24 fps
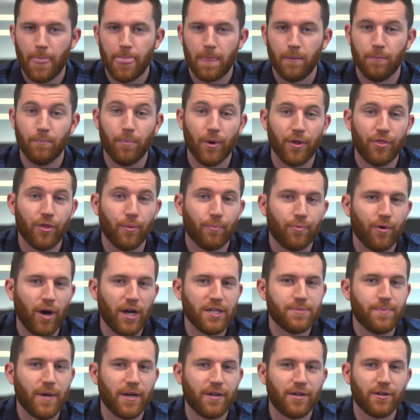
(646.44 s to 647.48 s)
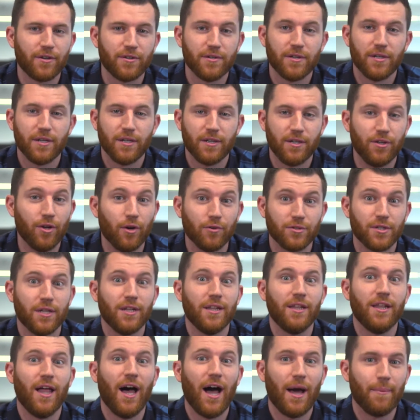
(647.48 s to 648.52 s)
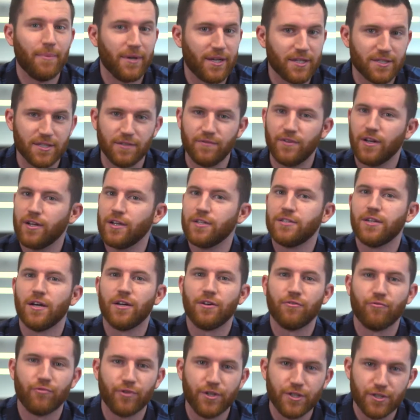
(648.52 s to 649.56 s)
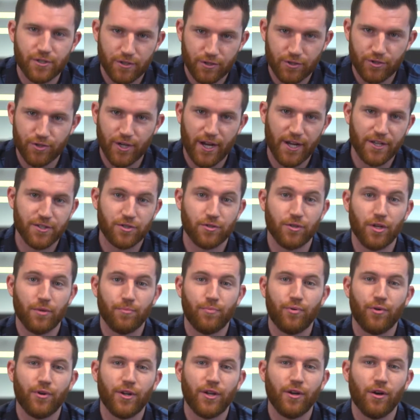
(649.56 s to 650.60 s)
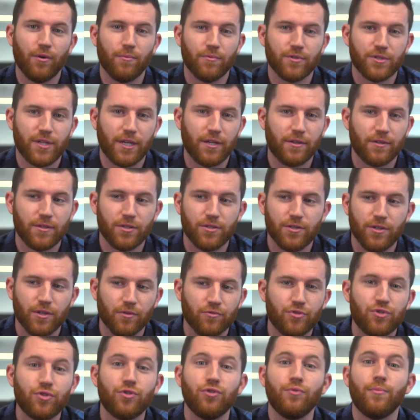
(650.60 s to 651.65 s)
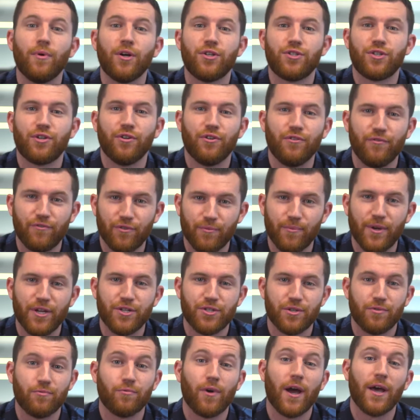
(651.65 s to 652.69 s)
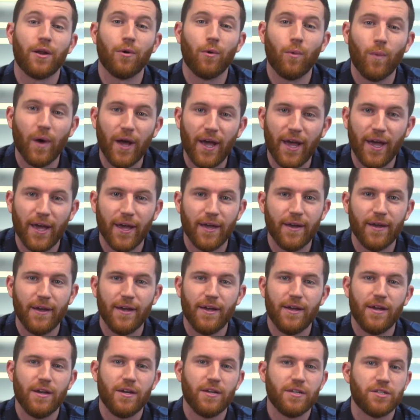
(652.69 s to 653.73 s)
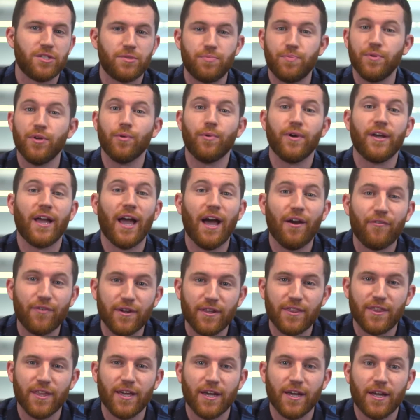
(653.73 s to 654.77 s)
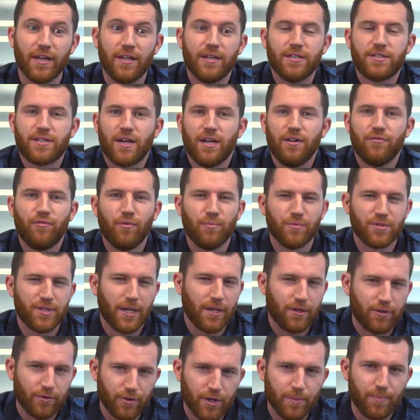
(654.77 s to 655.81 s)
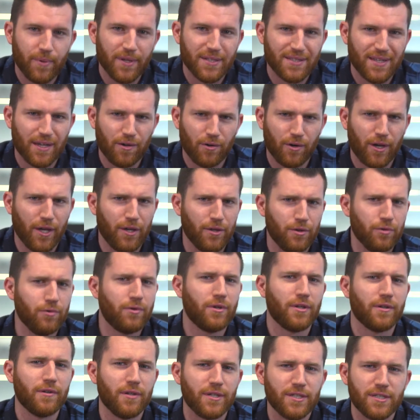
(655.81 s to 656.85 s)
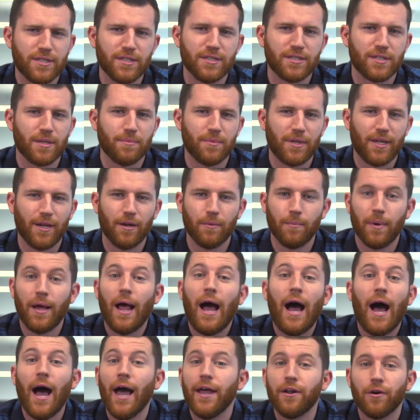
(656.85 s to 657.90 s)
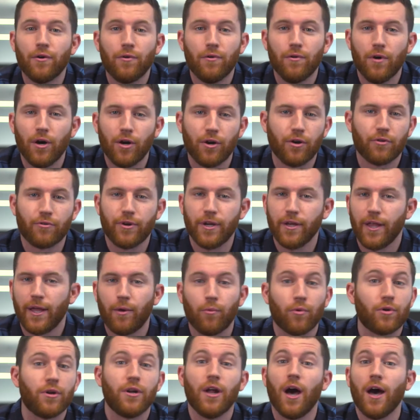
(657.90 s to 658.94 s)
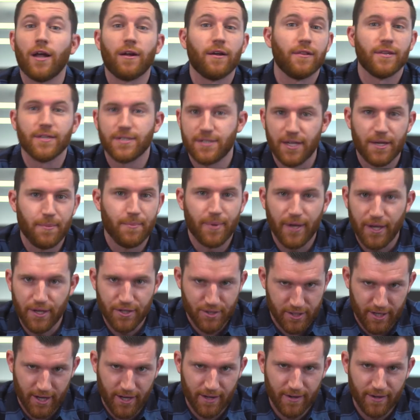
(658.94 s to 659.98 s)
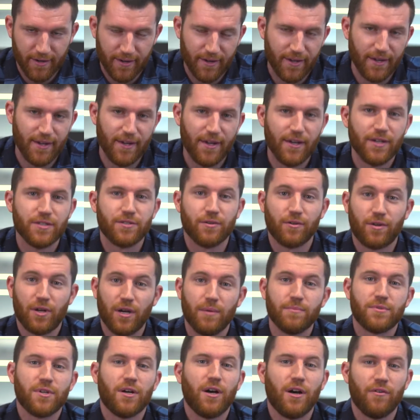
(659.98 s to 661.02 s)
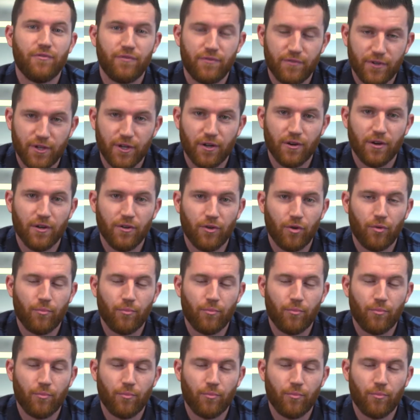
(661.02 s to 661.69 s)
Right. But the prospector knows a lot because they've done a ton of research, right? And so they're putting almost like, too much good information right away, spewing everything, and it's kind of almost like creepy. It's like, okay, you clearly see something here, but I don't agree. Like, we're not on the same page yet. Yeah. So it comes off, a little